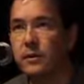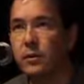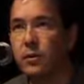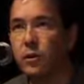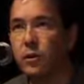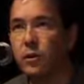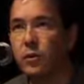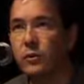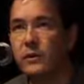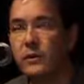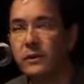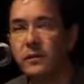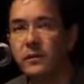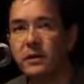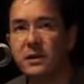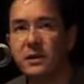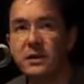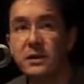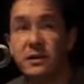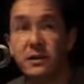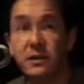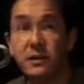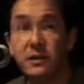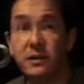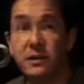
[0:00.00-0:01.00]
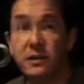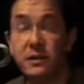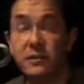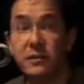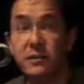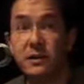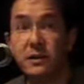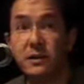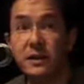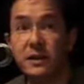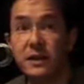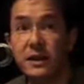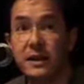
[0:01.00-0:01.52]
or the ability to
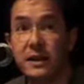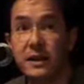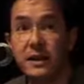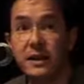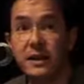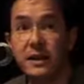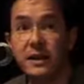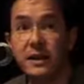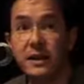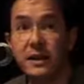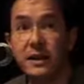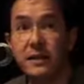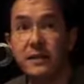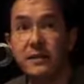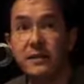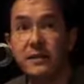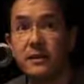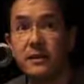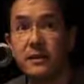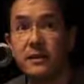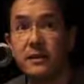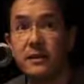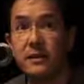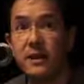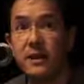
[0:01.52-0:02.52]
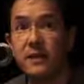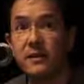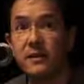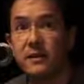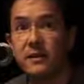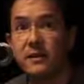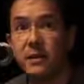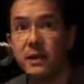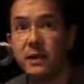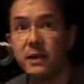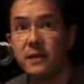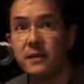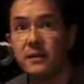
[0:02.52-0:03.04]
communicate. And as a
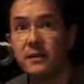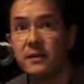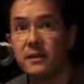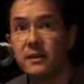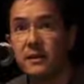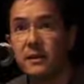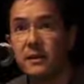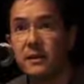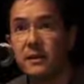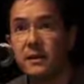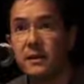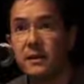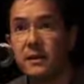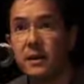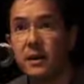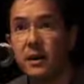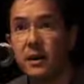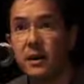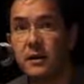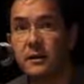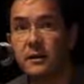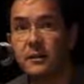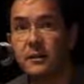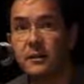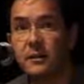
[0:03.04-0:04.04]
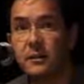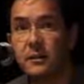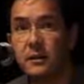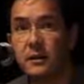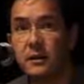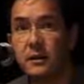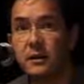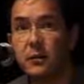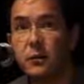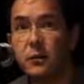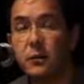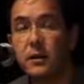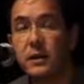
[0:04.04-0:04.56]
painter, I'm
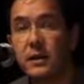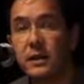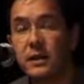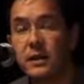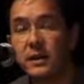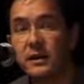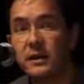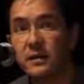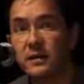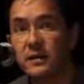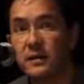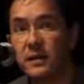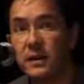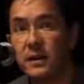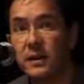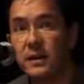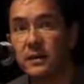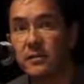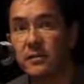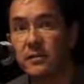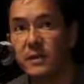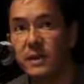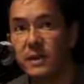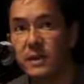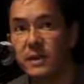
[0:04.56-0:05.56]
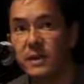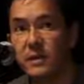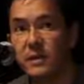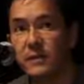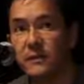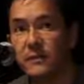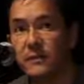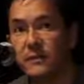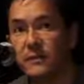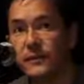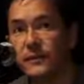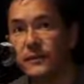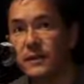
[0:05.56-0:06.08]
working in a silent
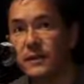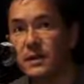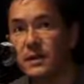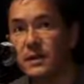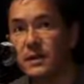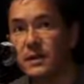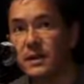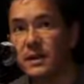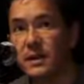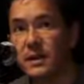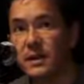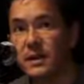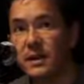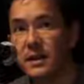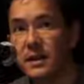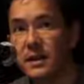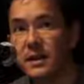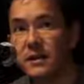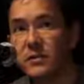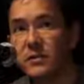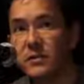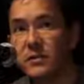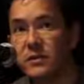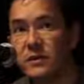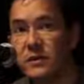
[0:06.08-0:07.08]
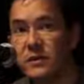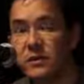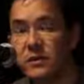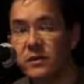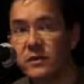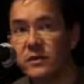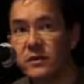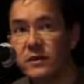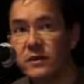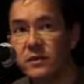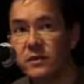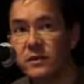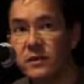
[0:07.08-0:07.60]
medium, and animals are
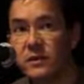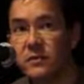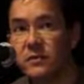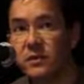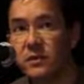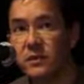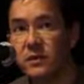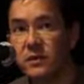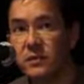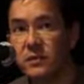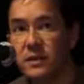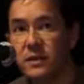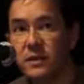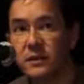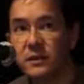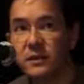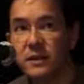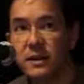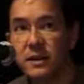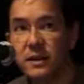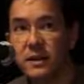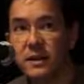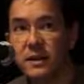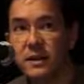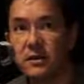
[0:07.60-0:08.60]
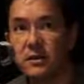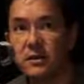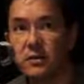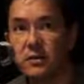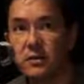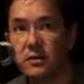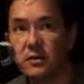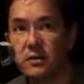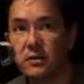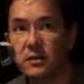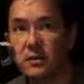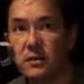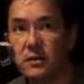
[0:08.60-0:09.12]
perfect subjects because they can't
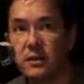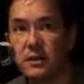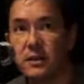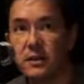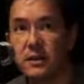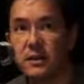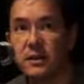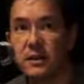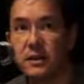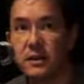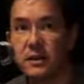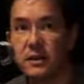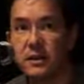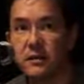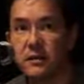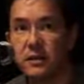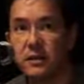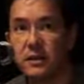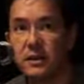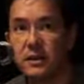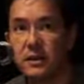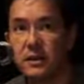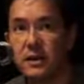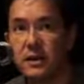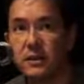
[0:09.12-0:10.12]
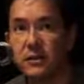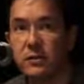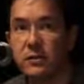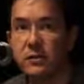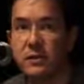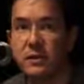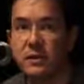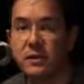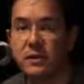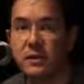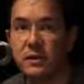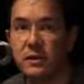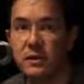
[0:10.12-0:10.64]
talk. They communicate to
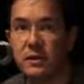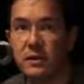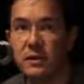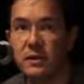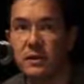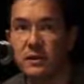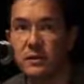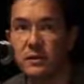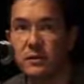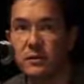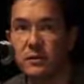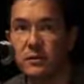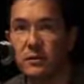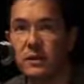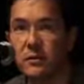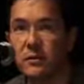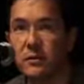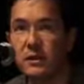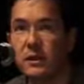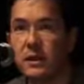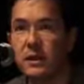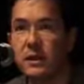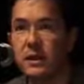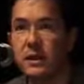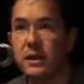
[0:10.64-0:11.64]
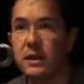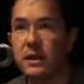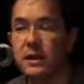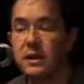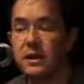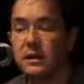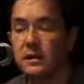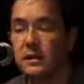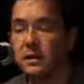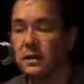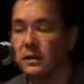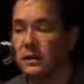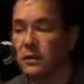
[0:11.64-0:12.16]
us silently as well. And
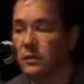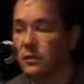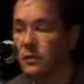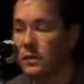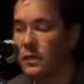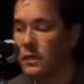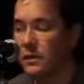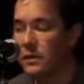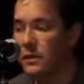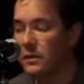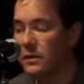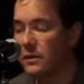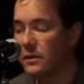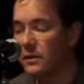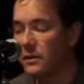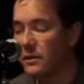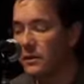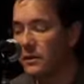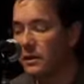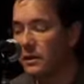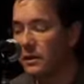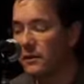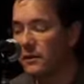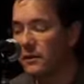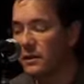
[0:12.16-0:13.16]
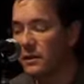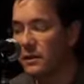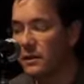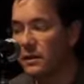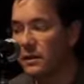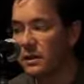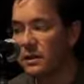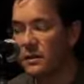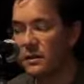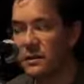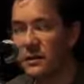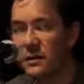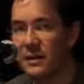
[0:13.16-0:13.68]
I like the way that you can never
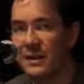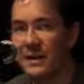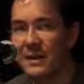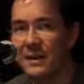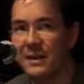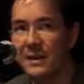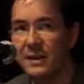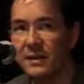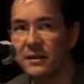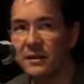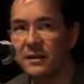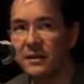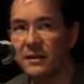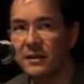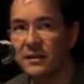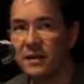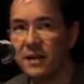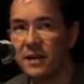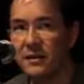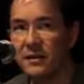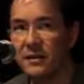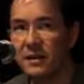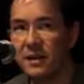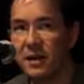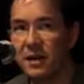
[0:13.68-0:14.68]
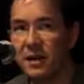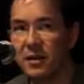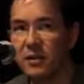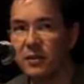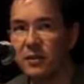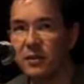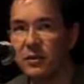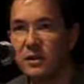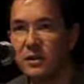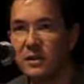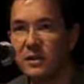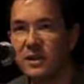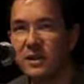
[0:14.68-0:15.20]
entirely understand an
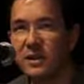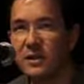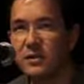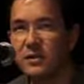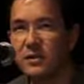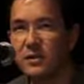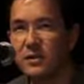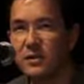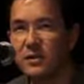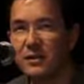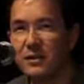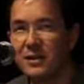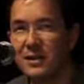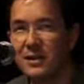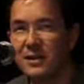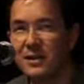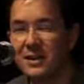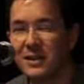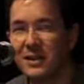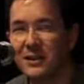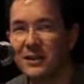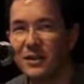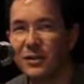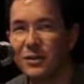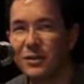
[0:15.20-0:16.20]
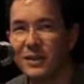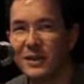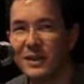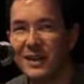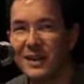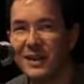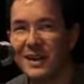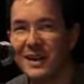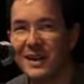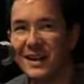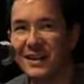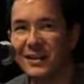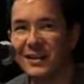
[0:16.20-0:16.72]
animal. Anyone who says they know what their
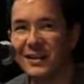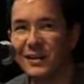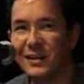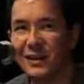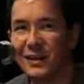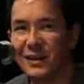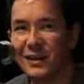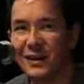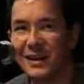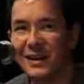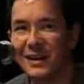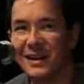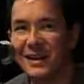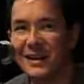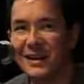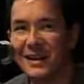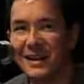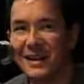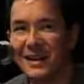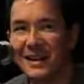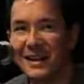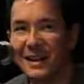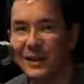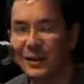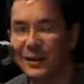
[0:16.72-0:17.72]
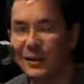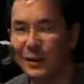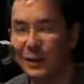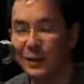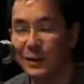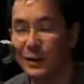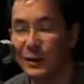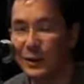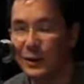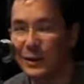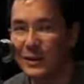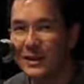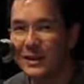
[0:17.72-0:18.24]
cat's thinking is
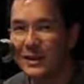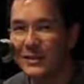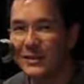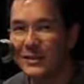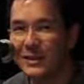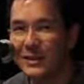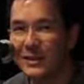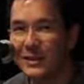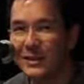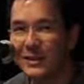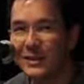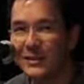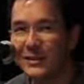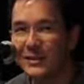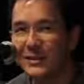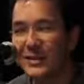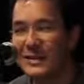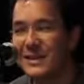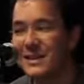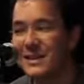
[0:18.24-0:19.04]
deluding themselves.